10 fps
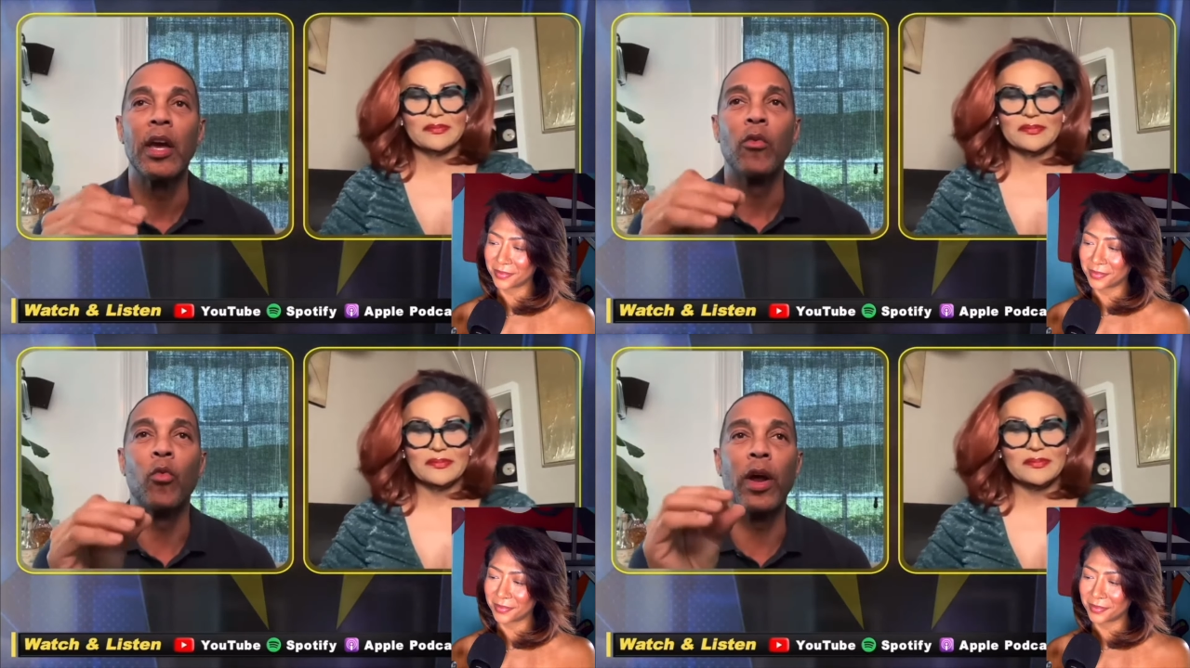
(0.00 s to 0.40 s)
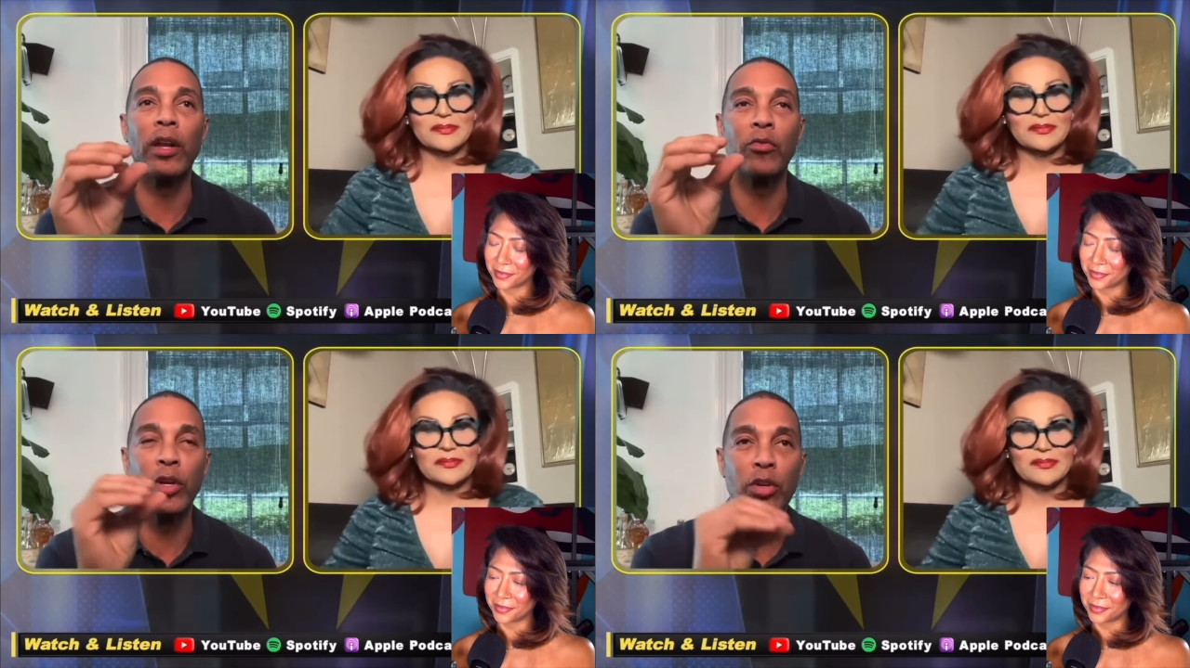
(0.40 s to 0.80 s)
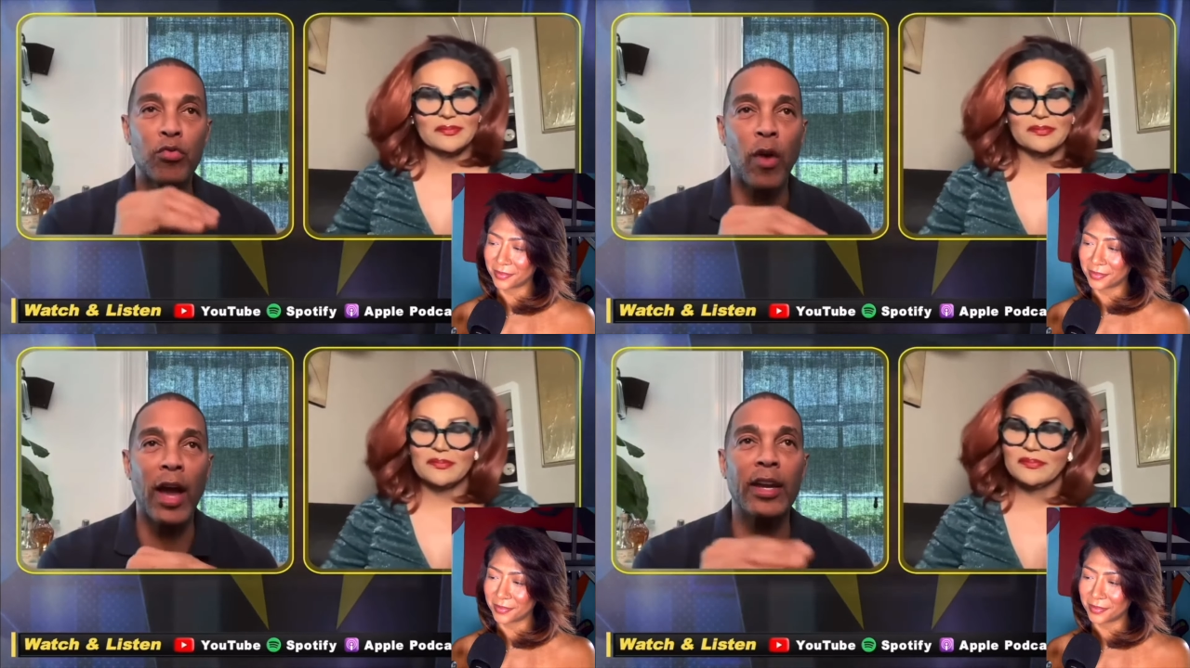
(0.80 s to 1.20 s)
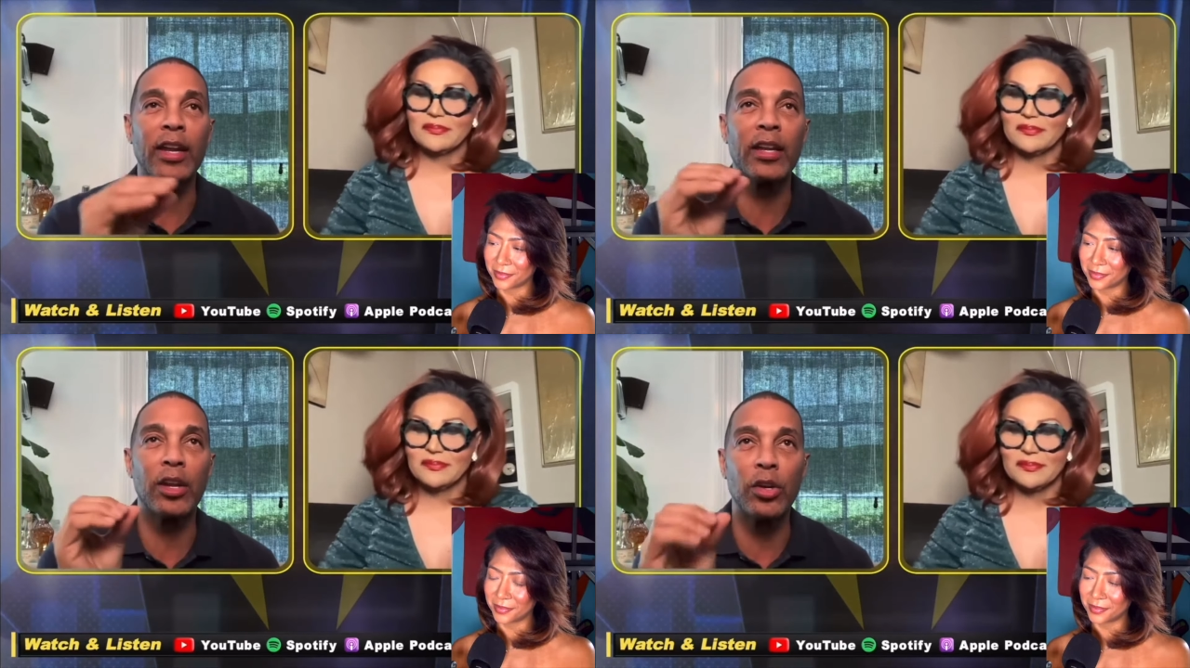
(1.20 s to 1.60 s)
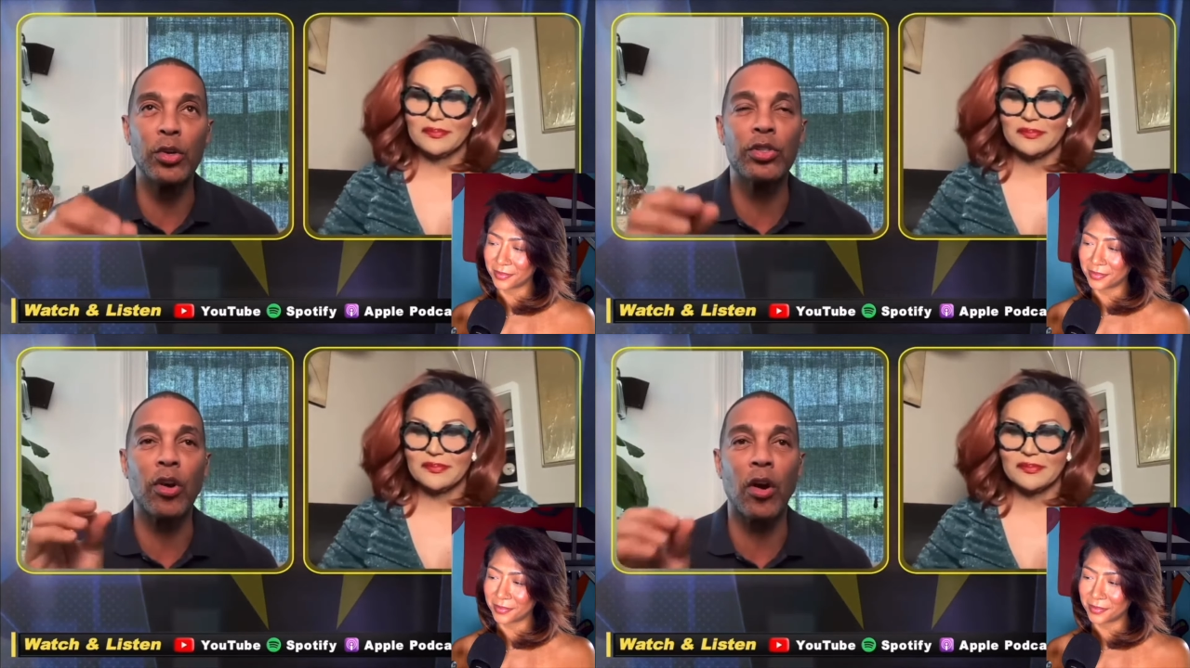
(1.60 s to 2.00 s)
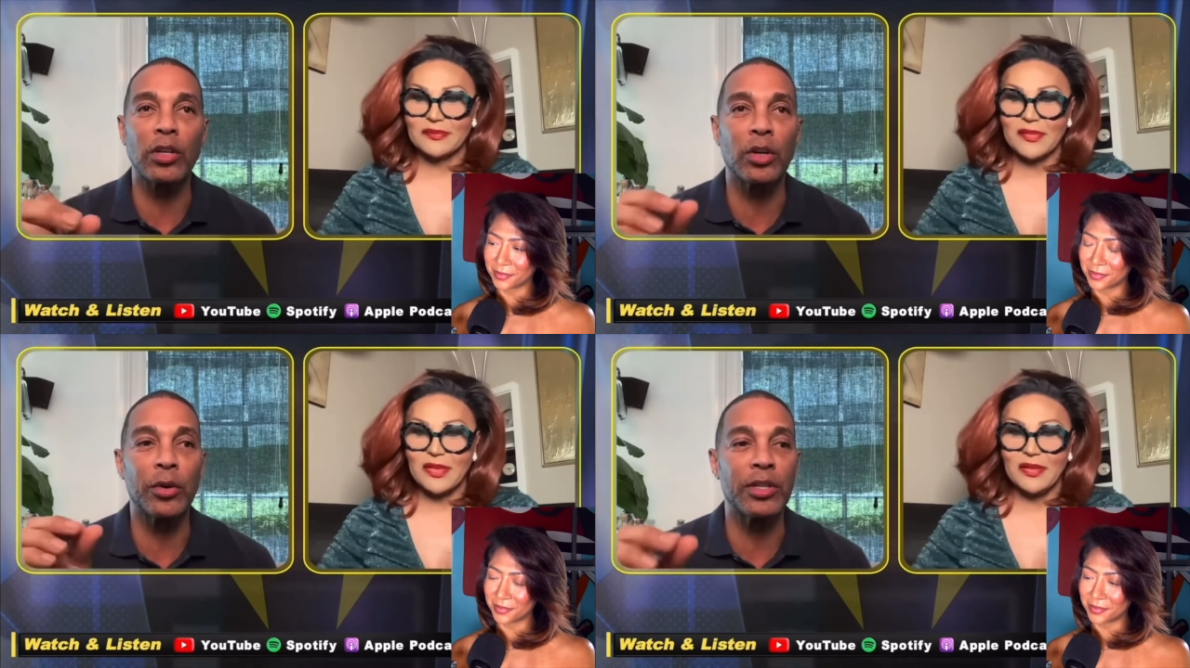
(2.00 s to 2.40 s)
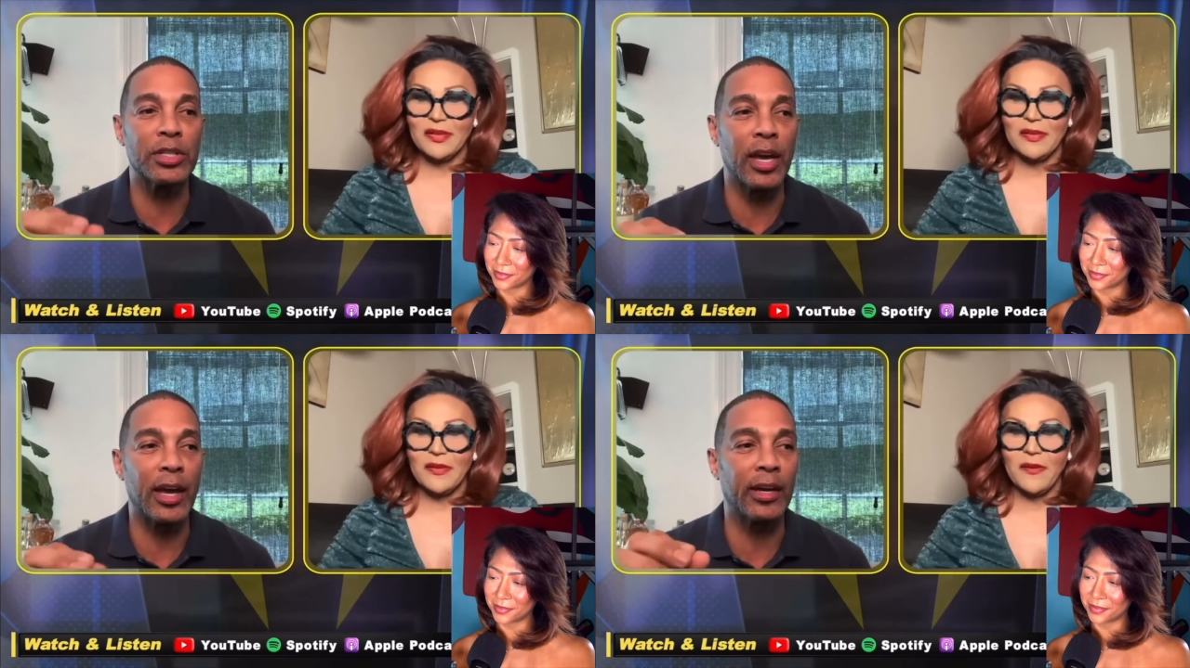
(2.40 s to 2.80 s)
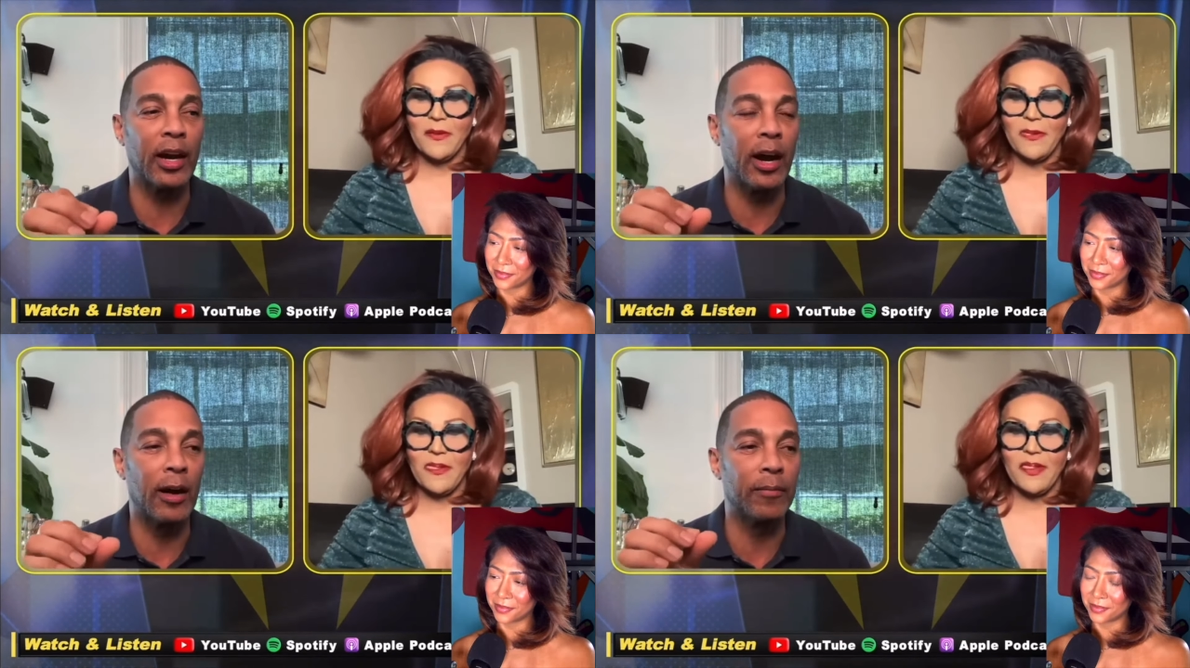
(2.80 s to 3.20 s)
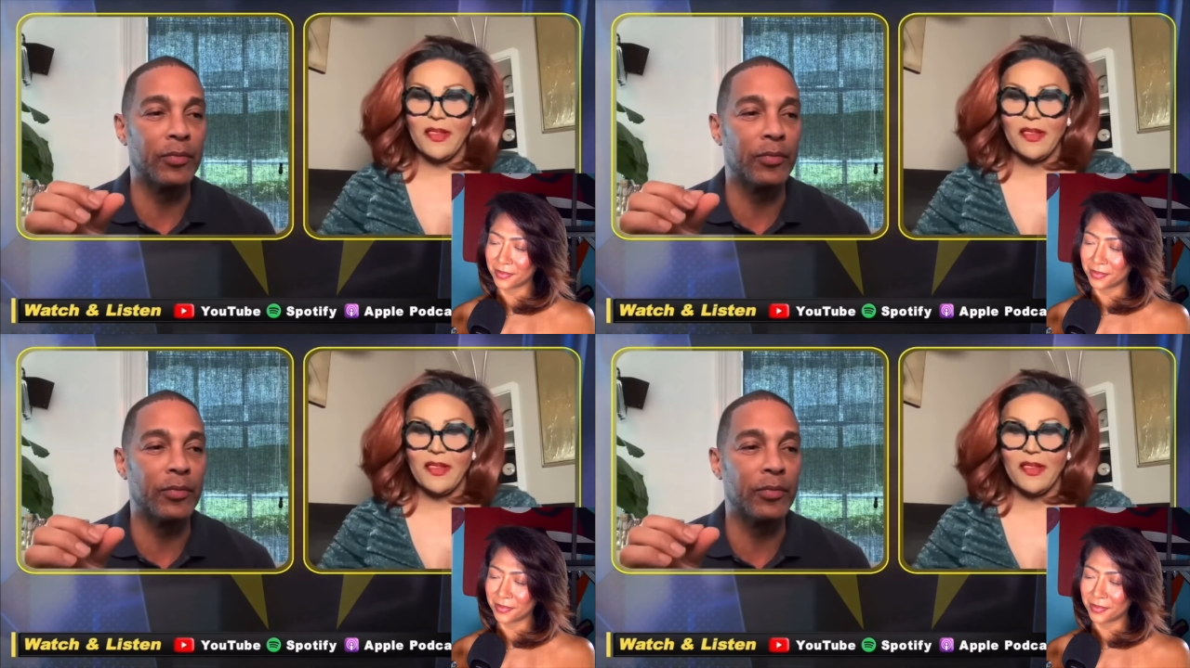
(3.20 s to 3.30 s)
Speaker 1: when when you write it in a news article, it's like um,